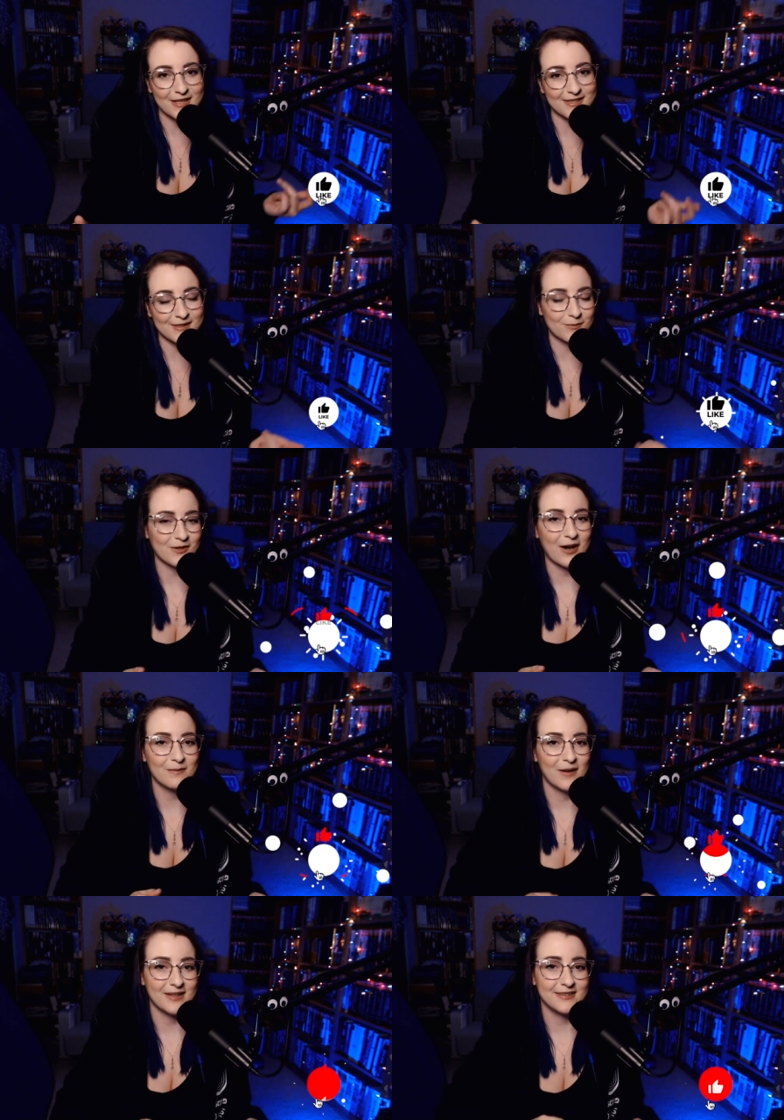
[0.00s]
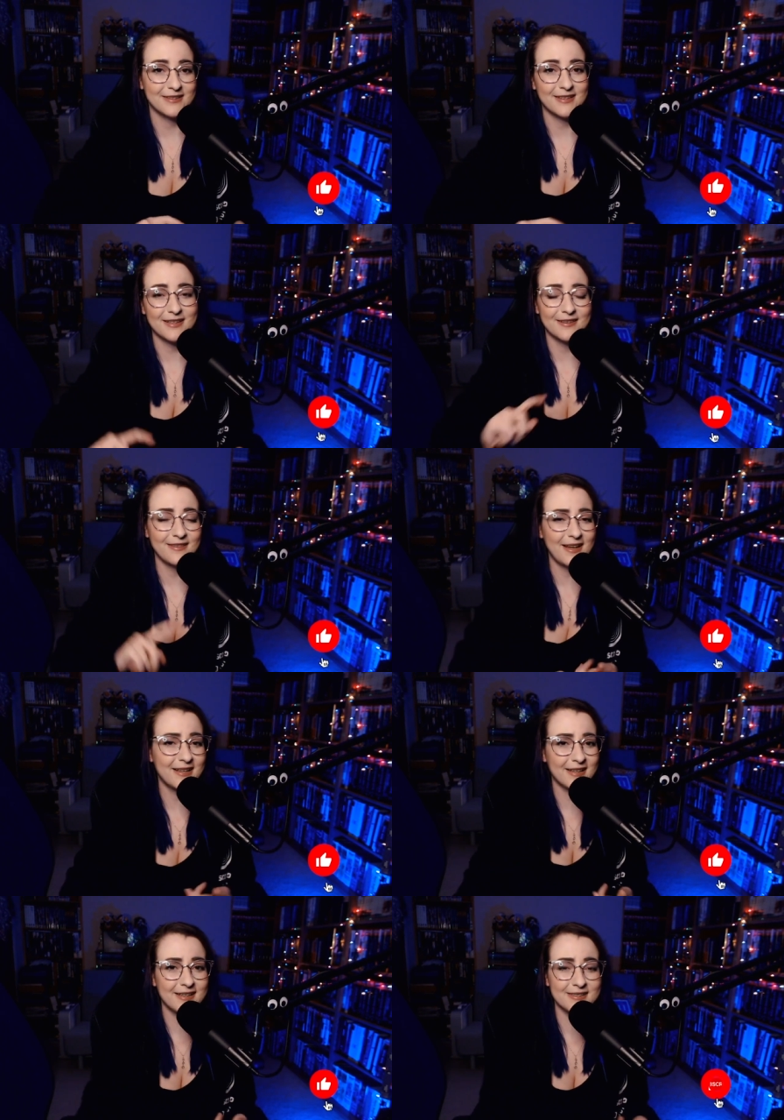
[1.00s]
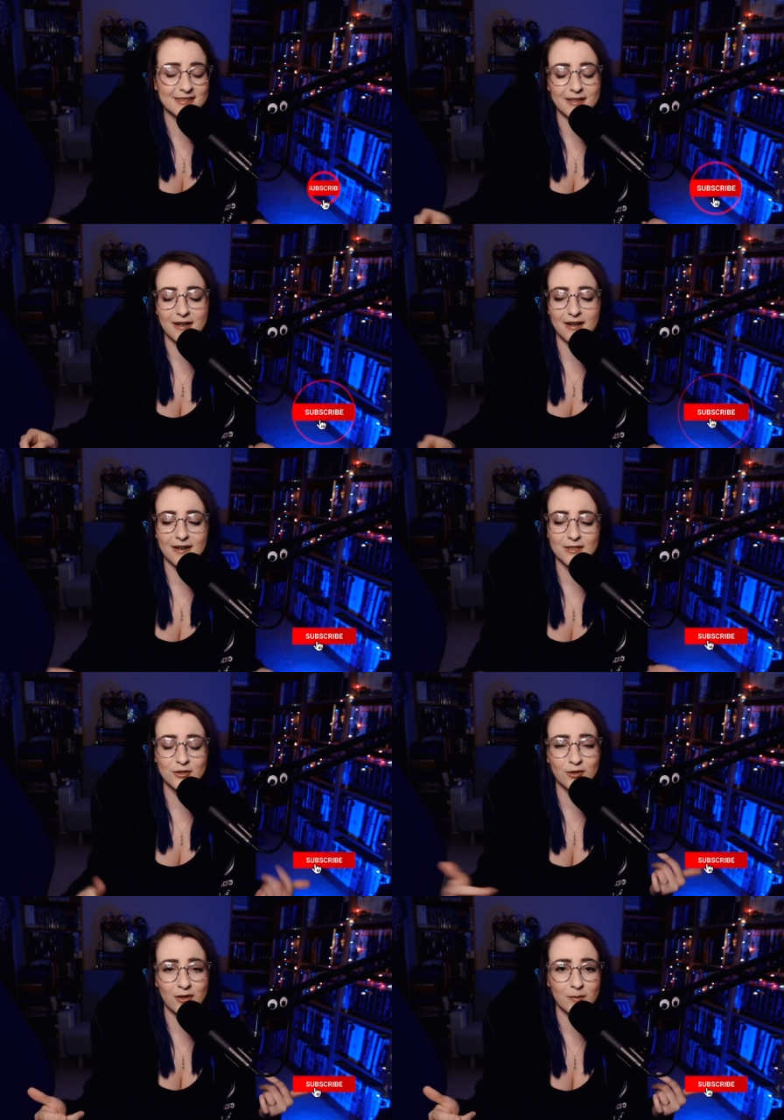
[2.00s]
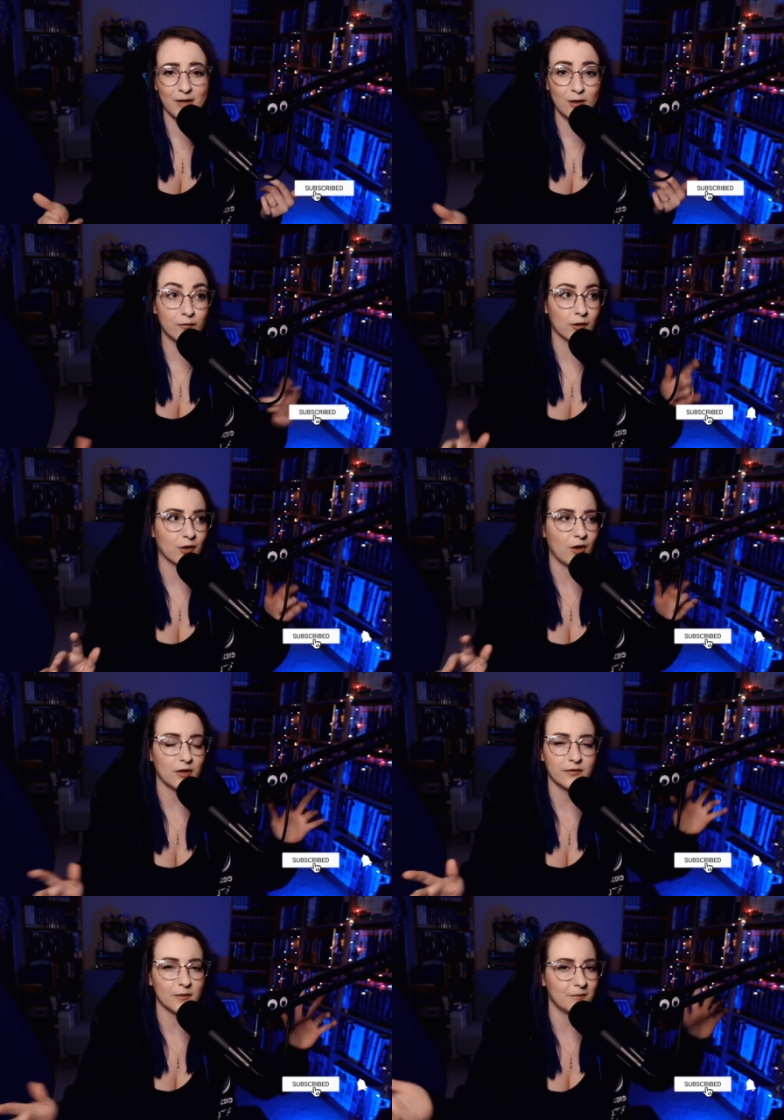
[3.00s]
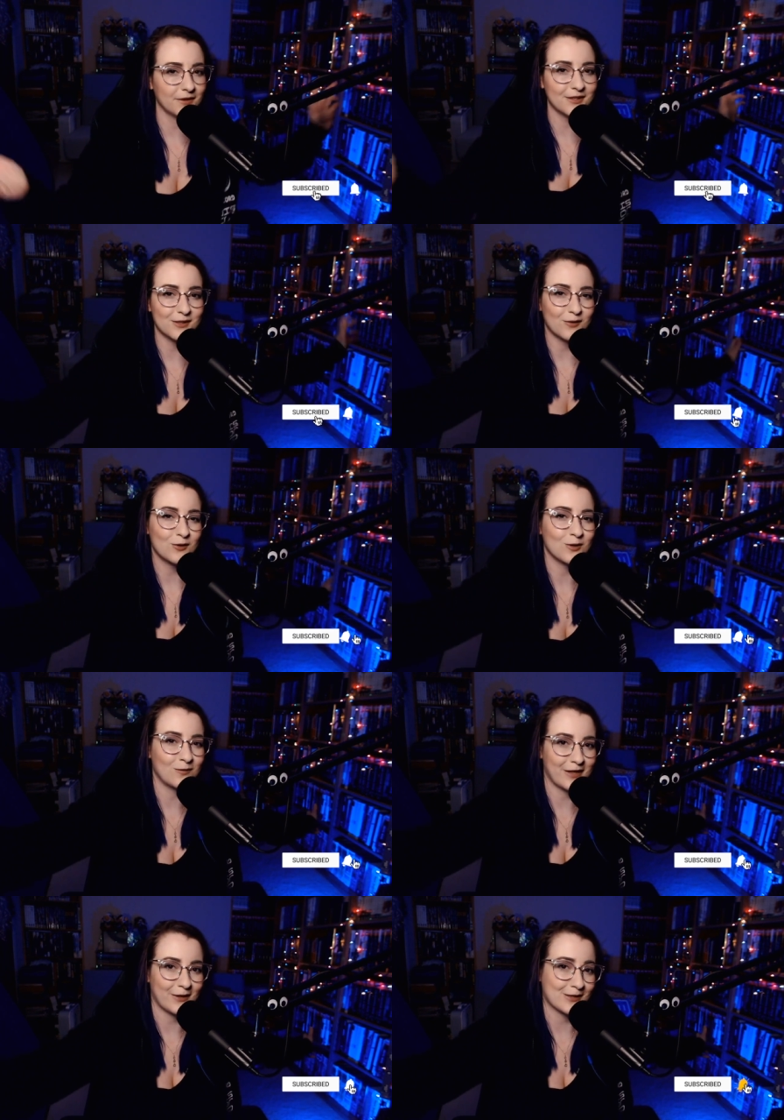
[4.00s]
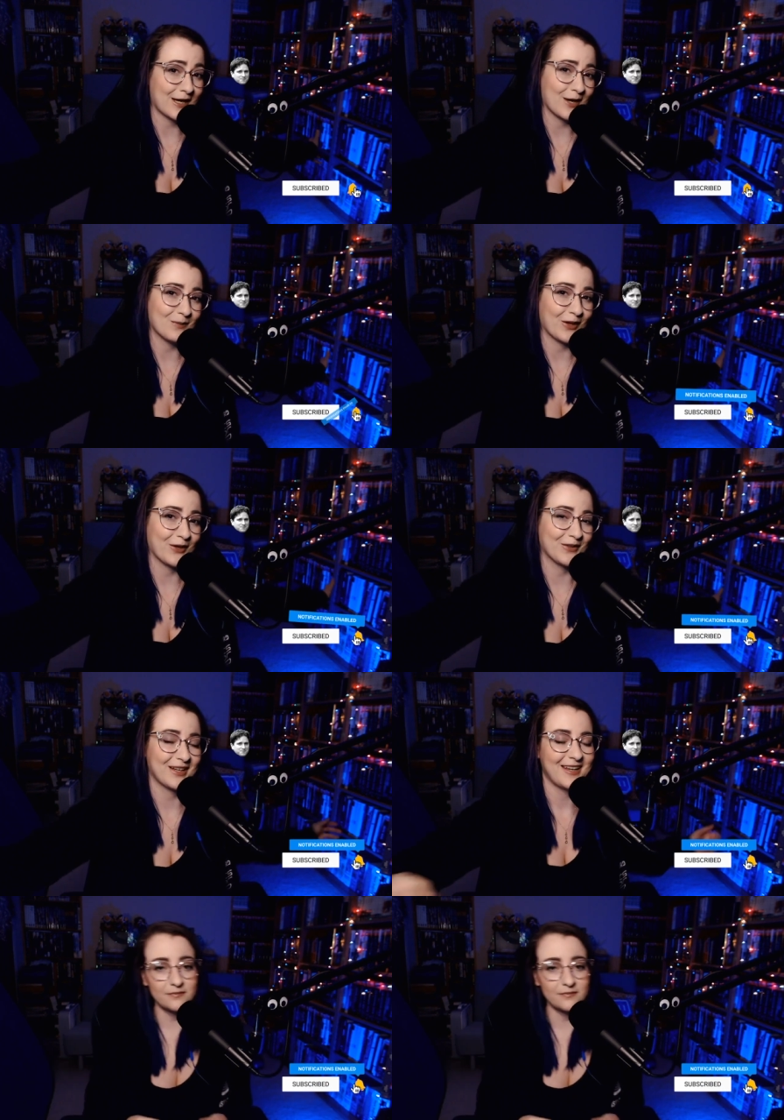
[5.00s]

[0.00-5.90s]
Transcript: subscribe button, like it, turn on the bell for all of the millions of YouTube videos I upload.